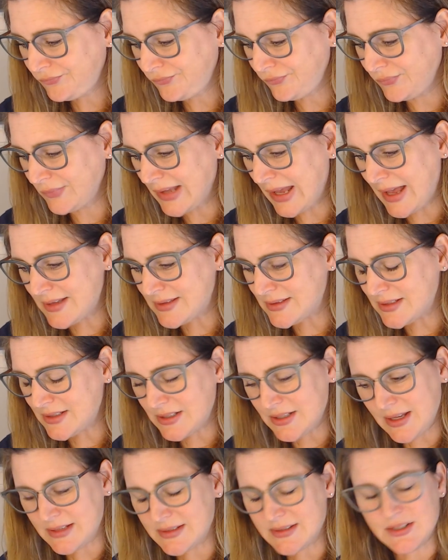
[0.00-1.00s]

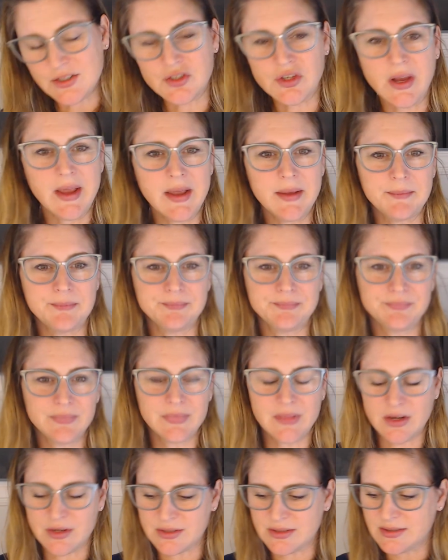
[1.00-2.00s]
it's a shame. There's